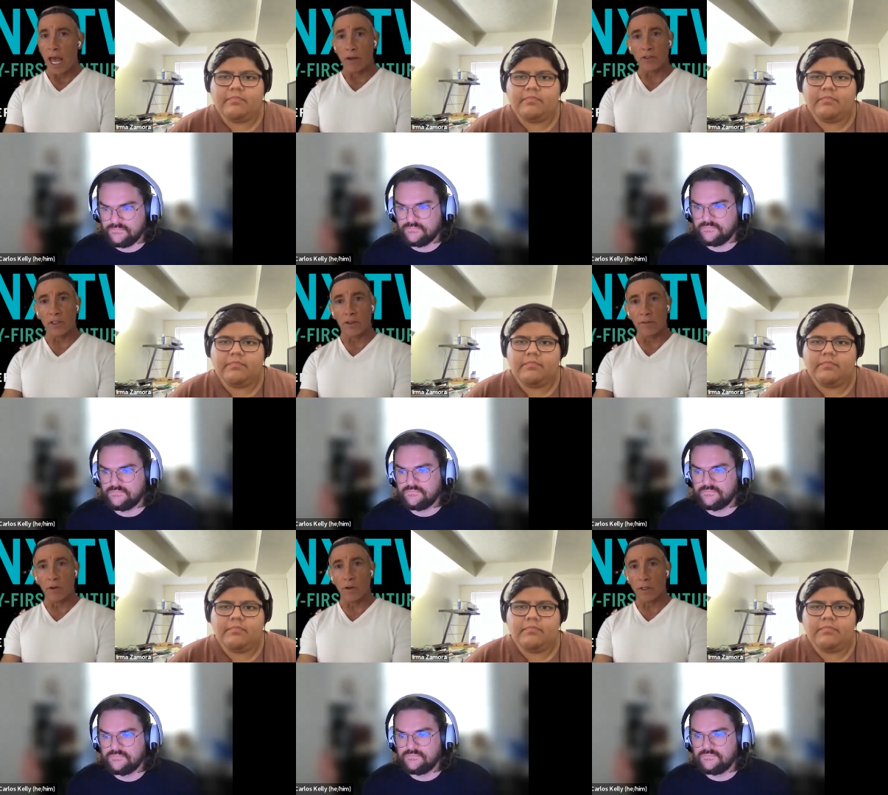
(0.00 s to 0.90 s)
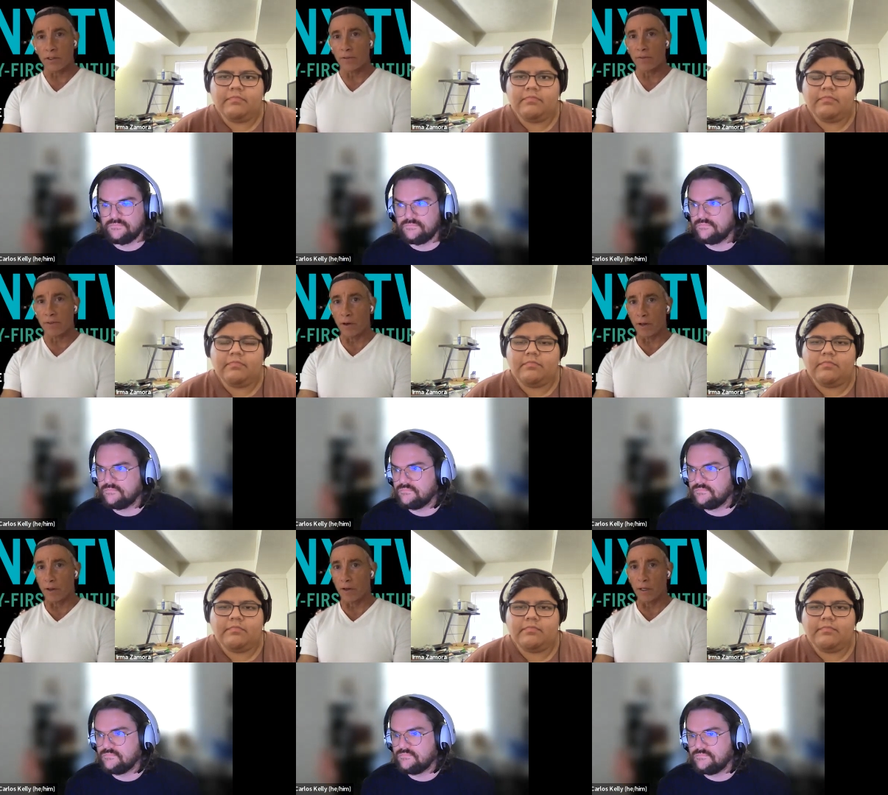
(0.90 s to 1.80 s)
Speaker 1: and also, of course,
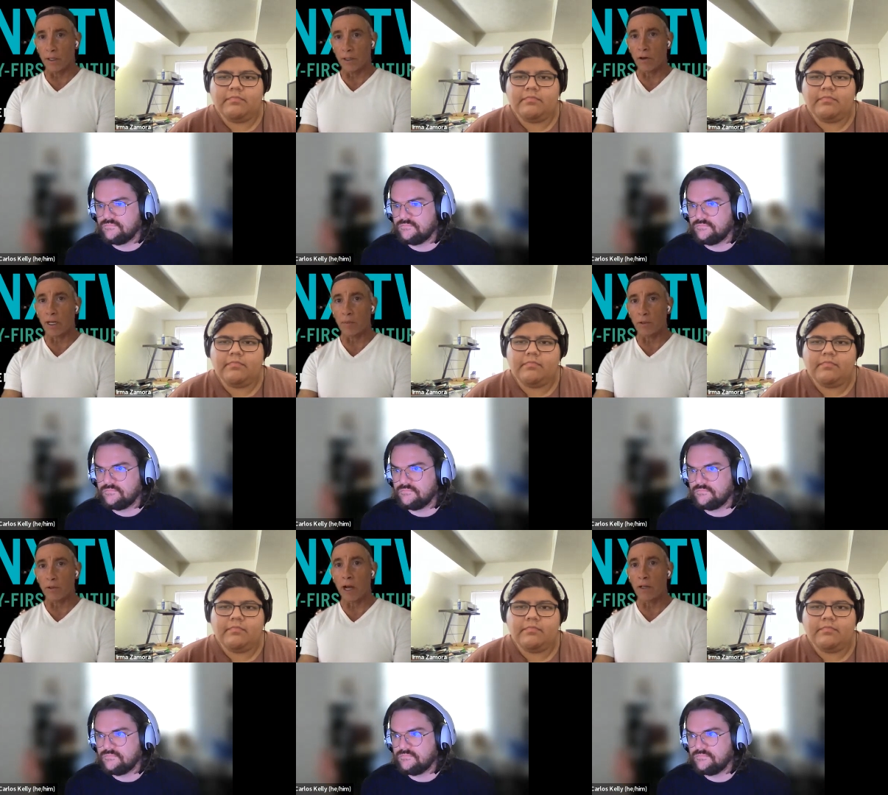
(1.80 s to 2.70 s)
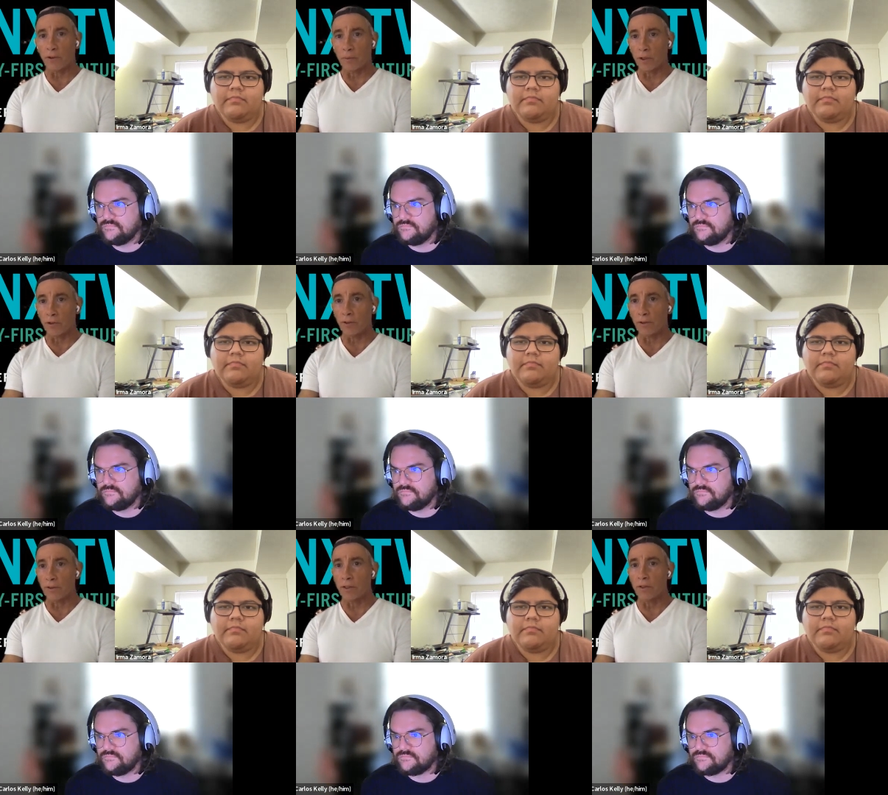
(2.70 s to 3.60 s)
for your incredible
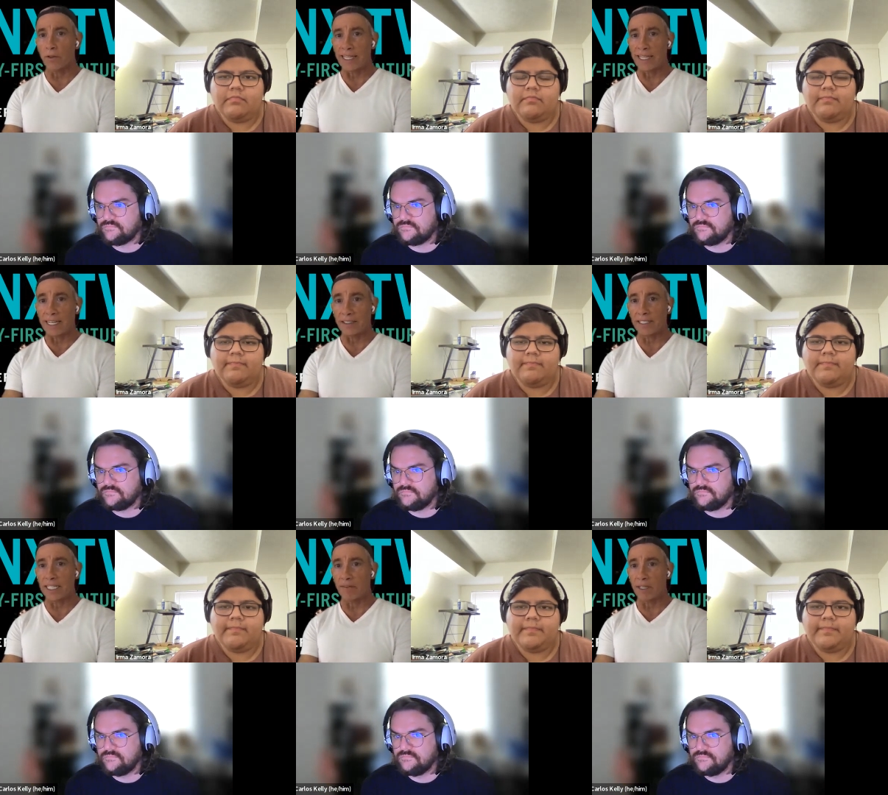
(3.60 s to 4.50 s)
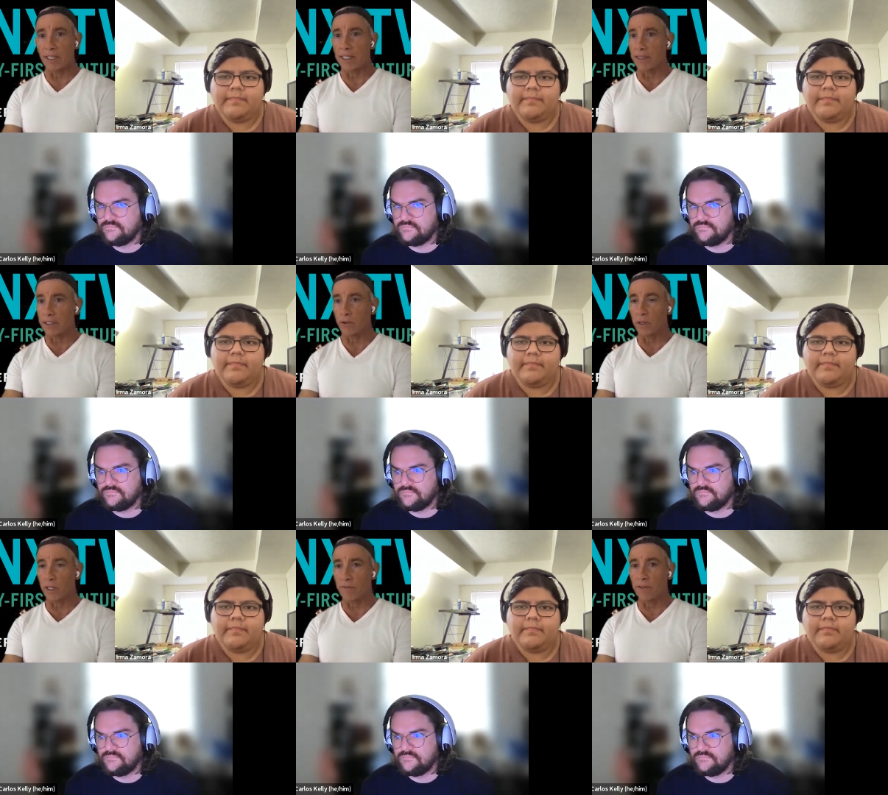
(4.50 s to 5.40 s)
contributions to Latinx TV in the
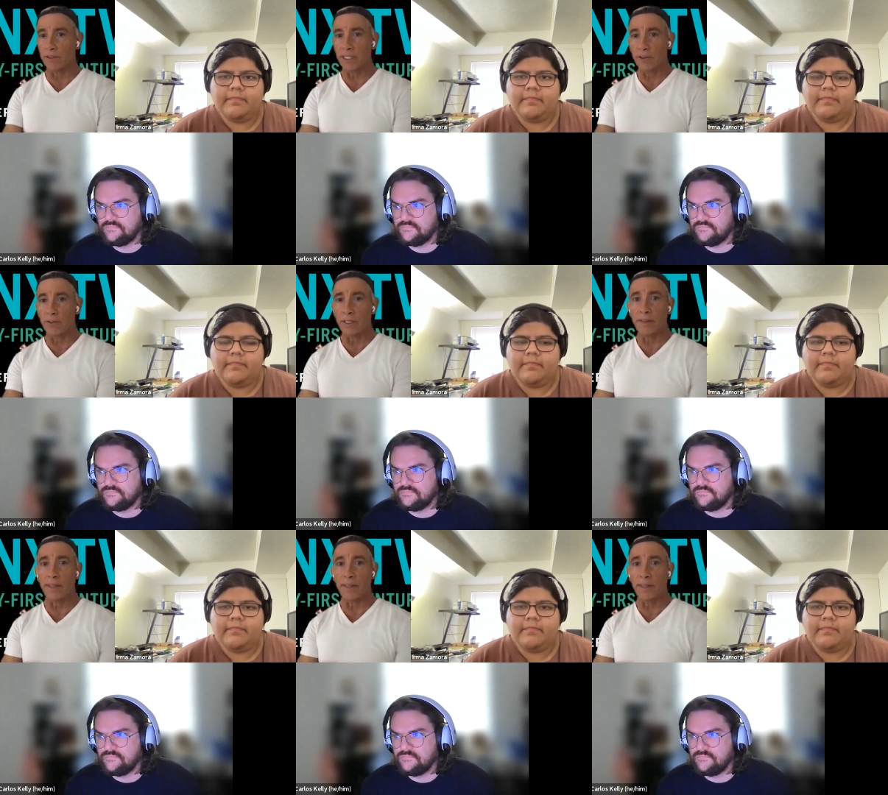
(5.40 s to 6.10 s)
21st century.